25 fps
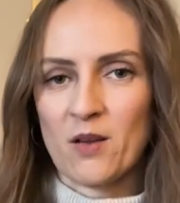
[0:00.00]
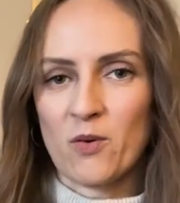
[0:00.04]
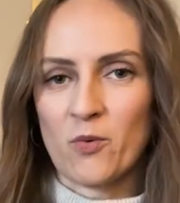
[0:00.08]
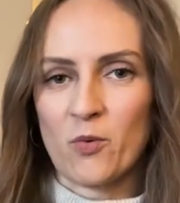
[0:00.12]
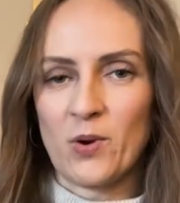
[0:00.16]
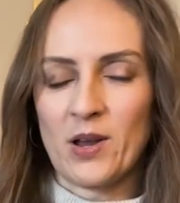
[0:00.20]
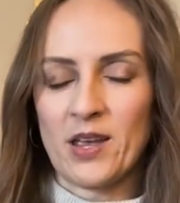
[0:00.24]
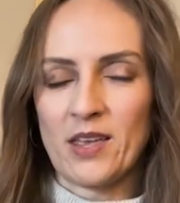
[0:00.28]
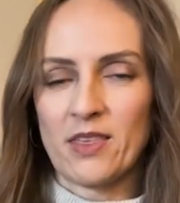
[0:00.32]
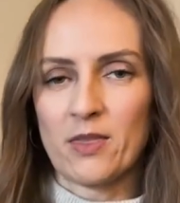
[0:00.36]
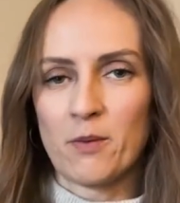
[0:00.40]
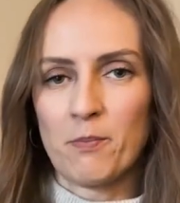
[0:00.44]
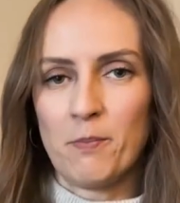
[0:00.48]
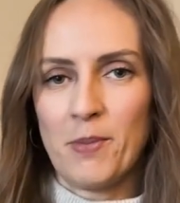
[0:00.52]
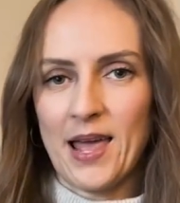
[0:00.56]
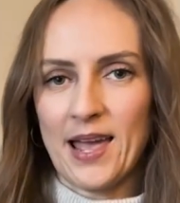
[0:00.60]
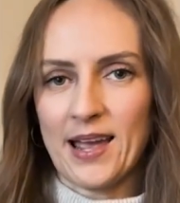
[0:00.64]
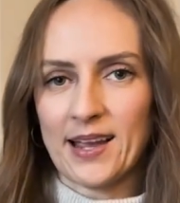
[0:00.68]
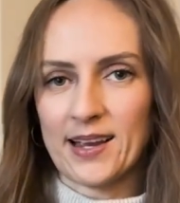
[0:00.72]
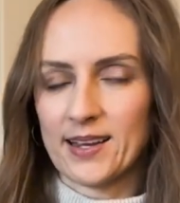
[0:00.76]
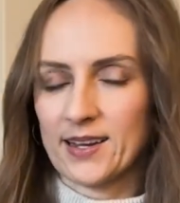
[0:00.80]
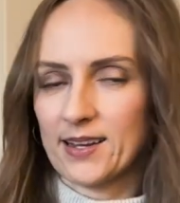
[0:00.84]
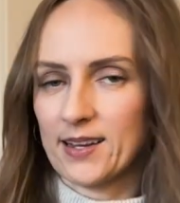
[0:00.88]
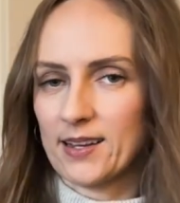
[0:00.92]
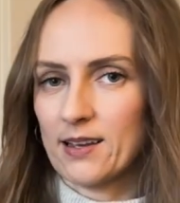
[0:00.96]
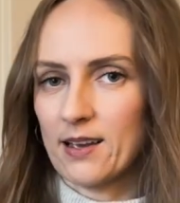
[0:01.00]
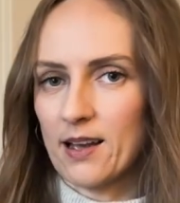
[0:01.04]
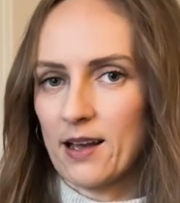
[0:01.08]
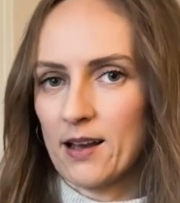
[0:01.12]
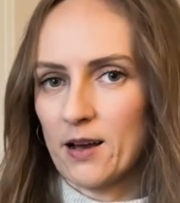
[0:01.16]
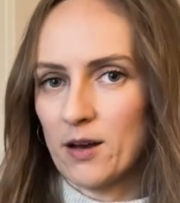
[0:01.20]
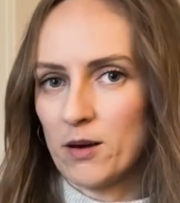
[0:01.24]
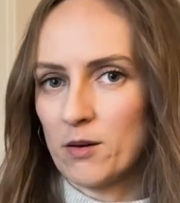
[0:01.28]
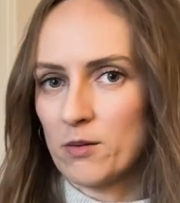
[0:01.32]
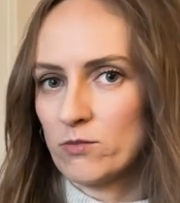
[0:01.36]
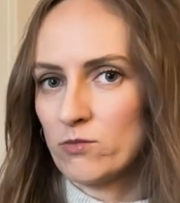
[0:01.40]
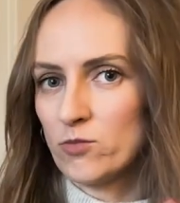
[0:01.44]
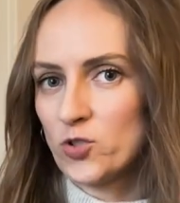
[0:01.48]
with black
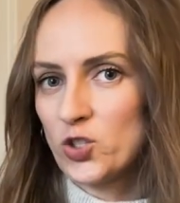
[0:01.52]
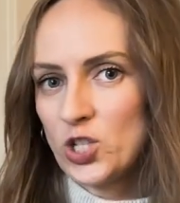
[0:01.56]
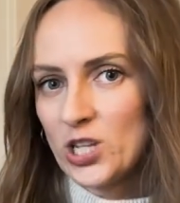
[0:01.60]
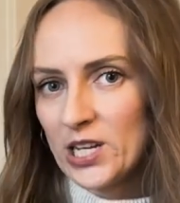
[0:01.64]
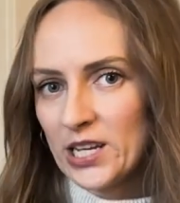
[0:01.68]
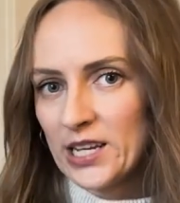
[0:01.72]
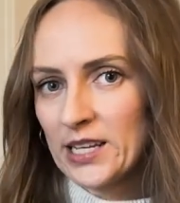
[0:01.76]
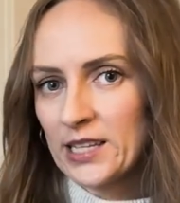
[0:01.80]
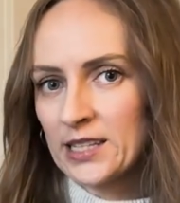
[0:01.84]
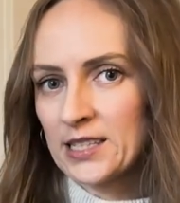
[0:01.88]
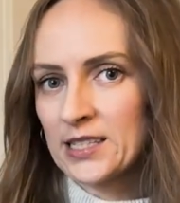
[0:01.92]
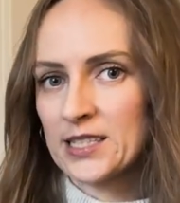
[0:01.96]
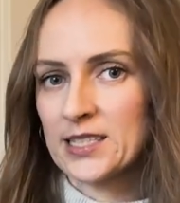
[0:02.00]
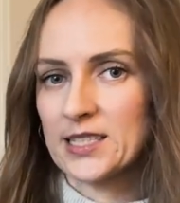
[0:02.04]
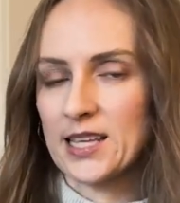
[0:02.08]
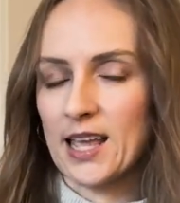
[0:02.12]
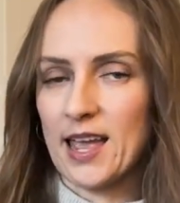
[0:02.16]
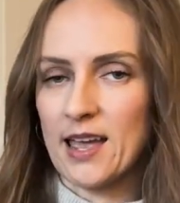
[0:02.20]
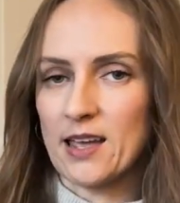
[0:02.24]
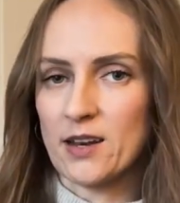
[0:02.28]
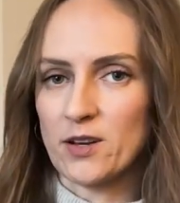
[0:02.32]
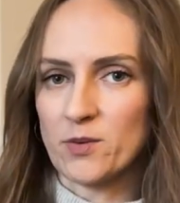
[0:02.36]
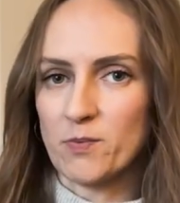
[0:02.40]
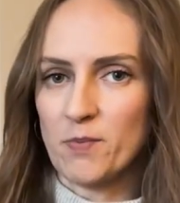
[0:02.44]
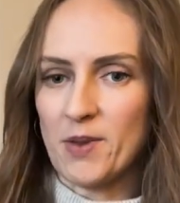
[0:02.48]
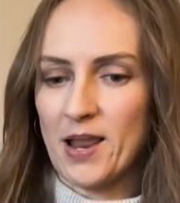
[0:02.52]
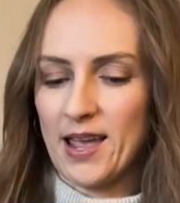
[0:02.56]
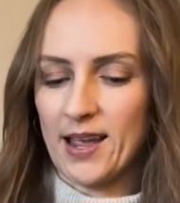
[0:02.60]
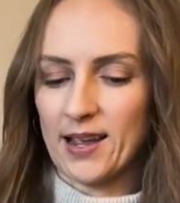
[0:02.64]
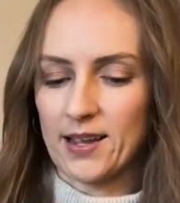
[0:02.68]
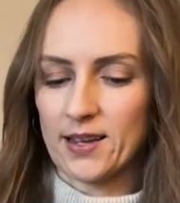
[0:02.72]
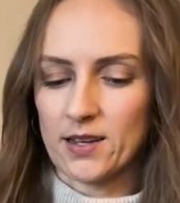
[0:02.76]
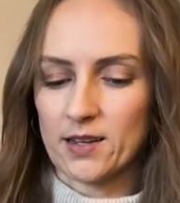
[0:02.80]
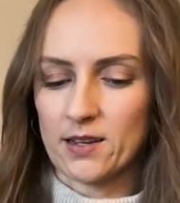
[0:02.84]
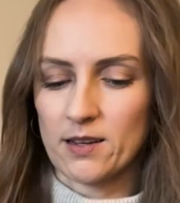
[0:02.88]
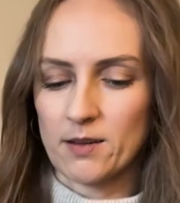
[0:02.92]
jeans and black